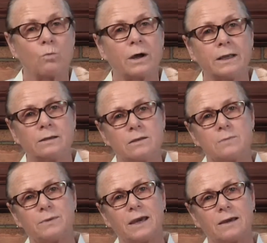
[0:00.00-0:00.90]
one end of the
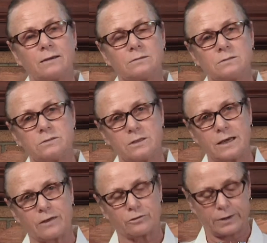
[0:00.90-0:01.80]
band to
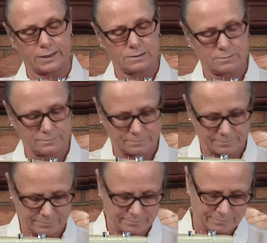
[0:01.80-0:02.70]
the other end.
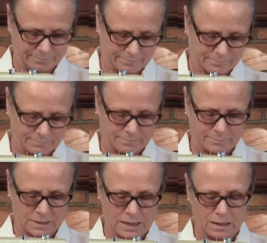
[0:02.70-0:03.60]

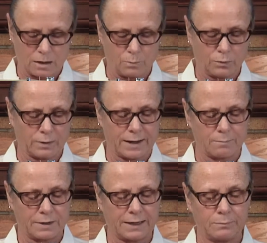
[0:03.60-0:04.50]
And I'll pull
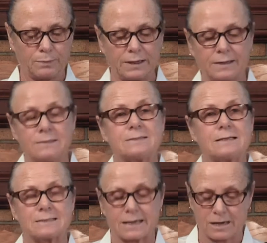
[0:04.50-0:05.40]
out my pins
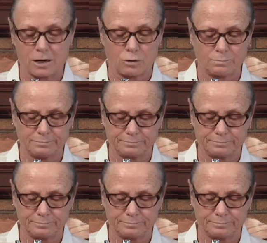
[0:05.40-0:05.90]
as I go.